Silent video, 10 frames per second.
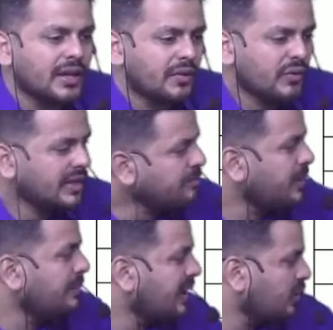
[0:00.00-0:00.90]
We'll
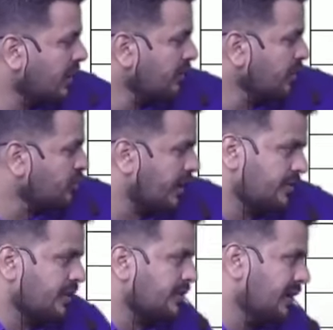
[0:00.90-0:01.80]
implement one of those
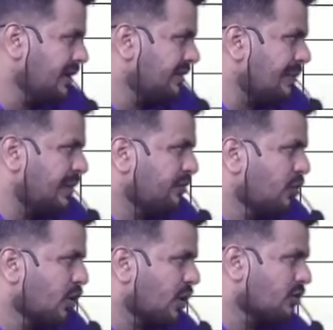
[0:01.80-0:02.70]
choices. In chapter
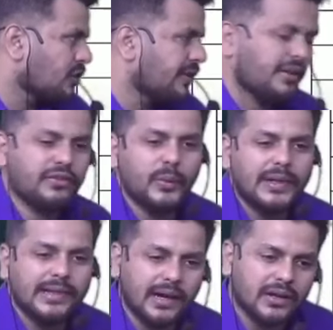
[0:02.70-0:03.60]
4, what choices you
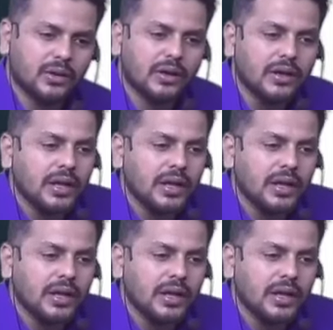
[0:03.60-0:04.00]
will learn, no?